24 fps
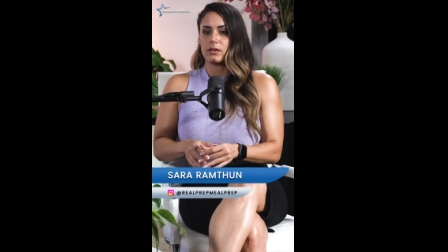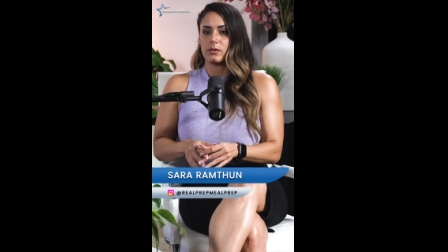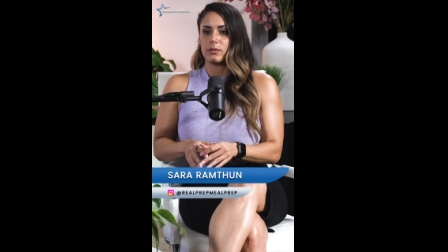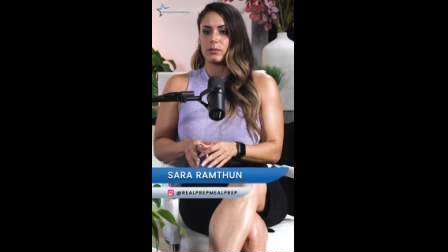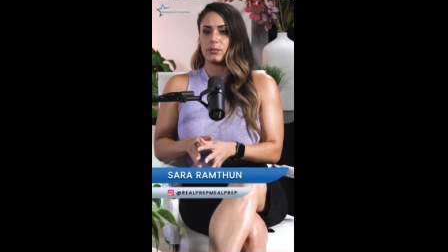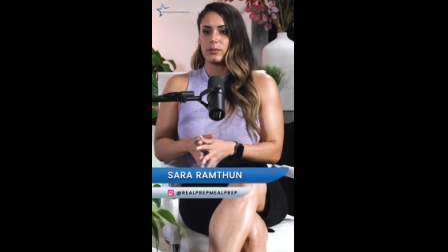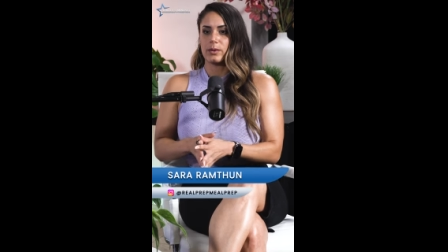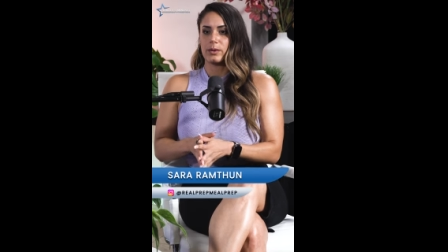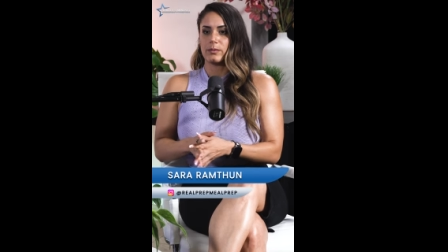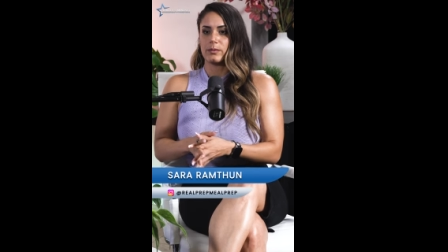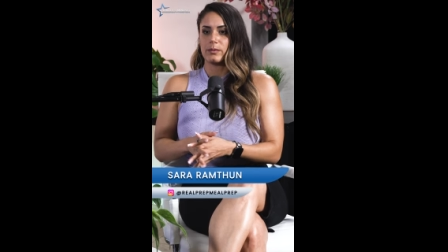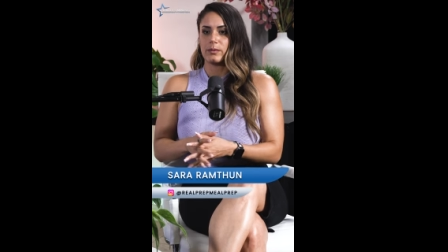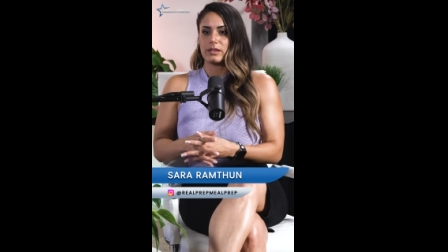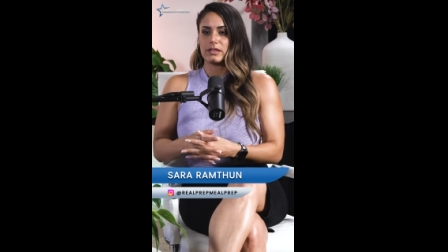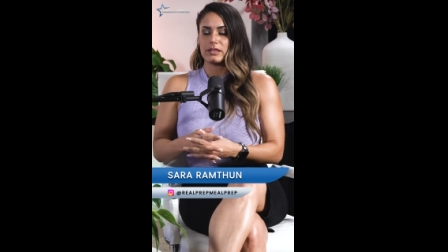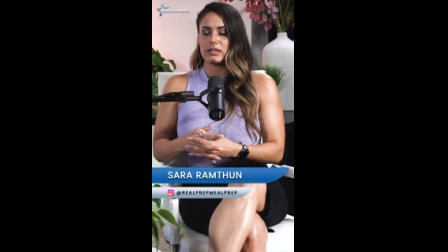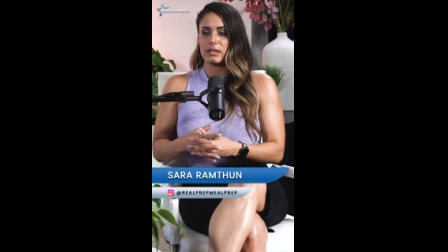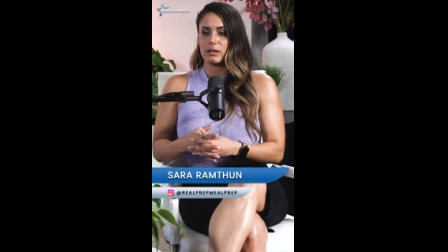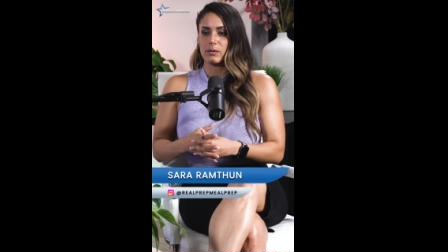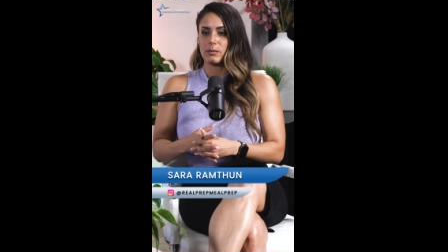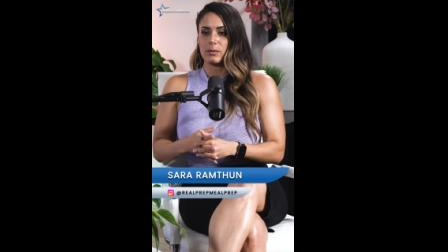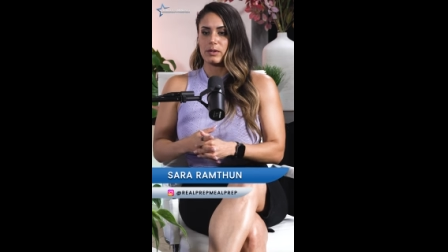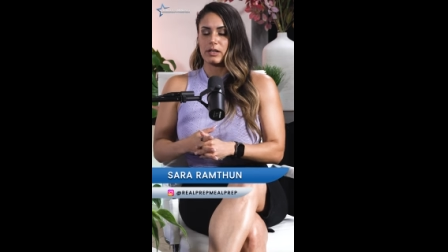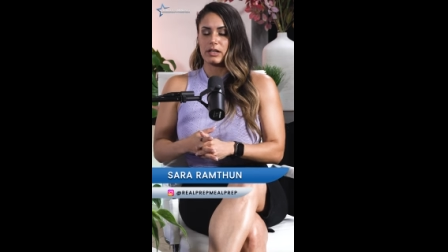what was
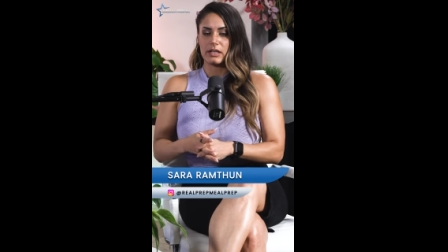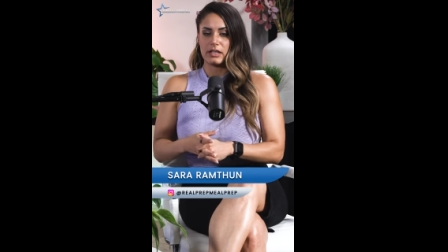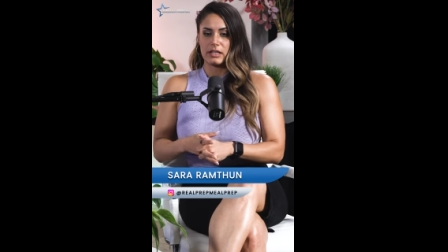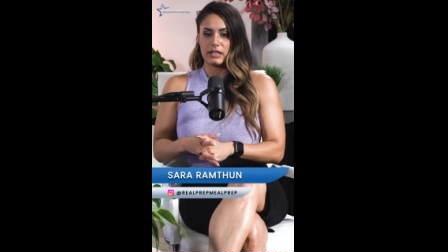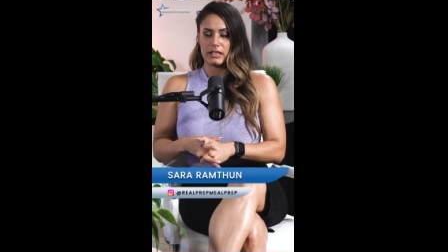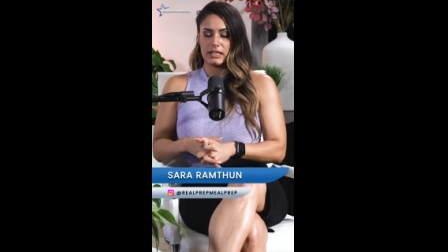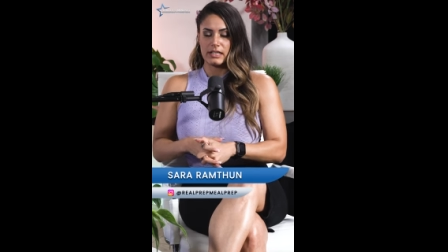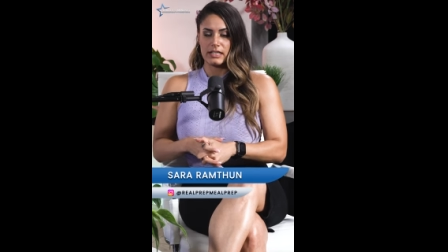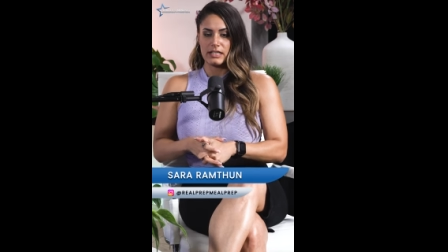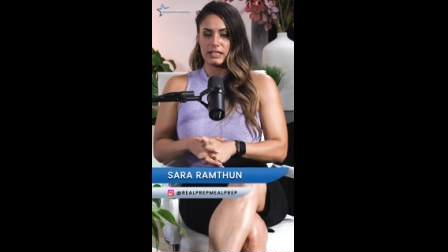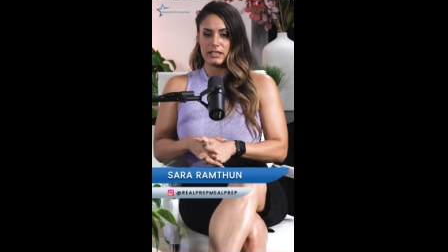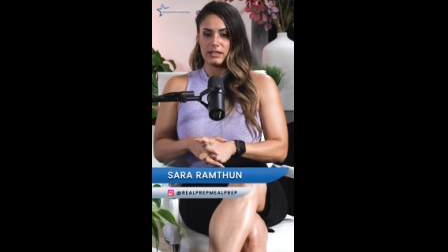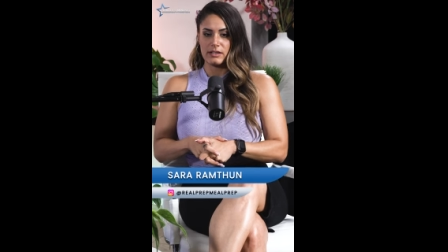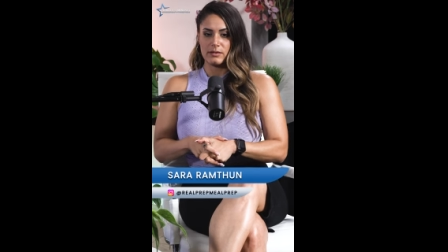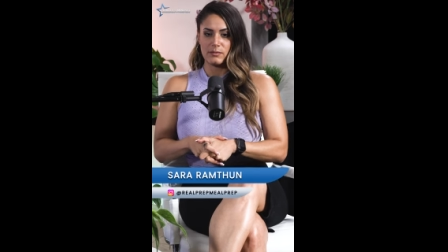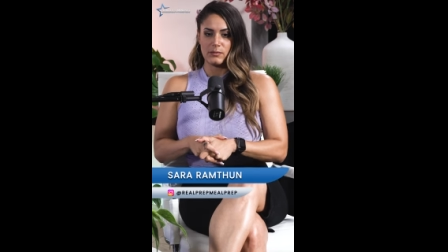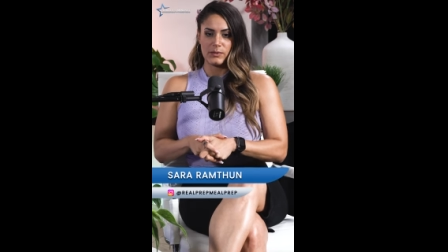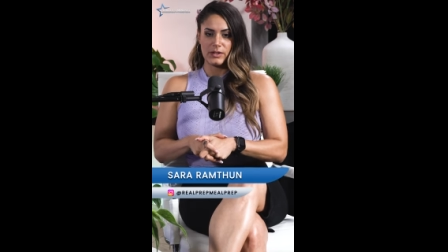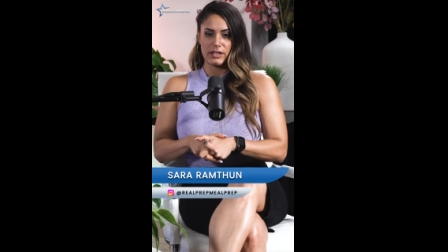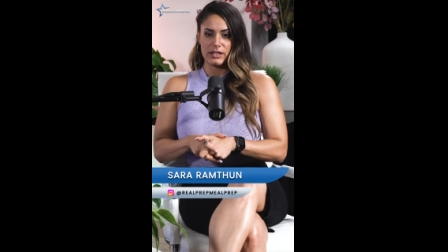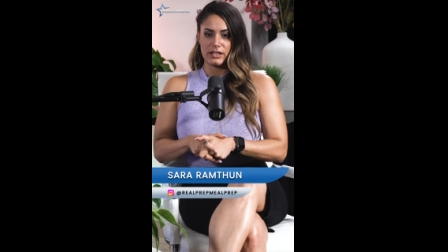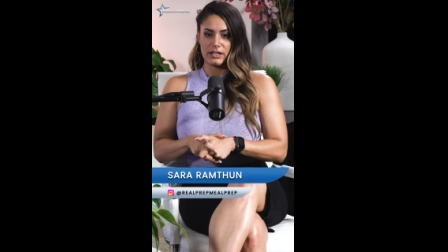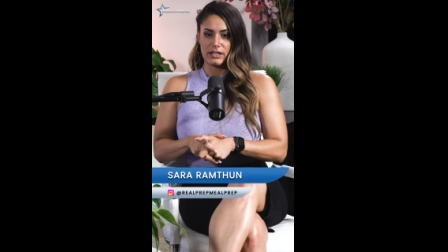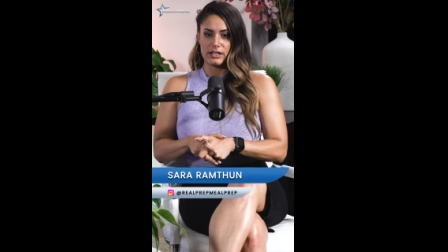the word? The
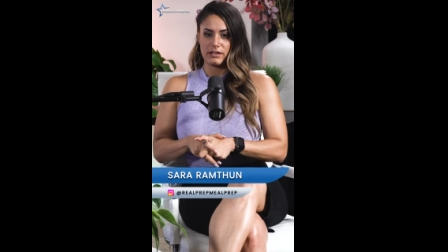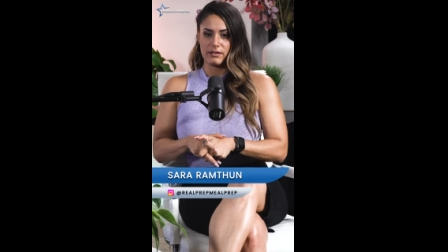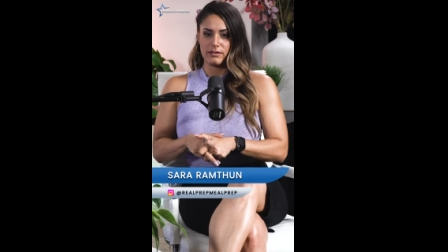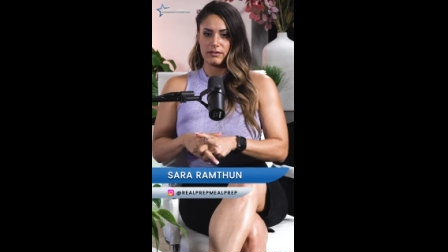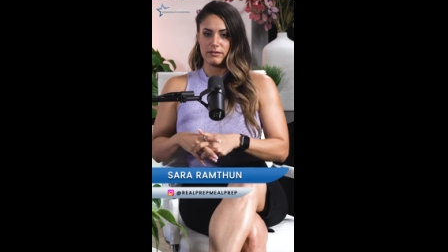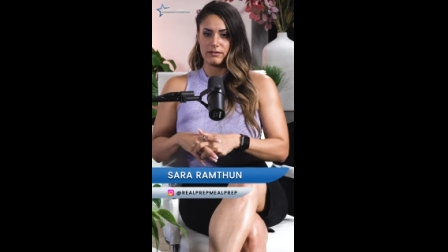where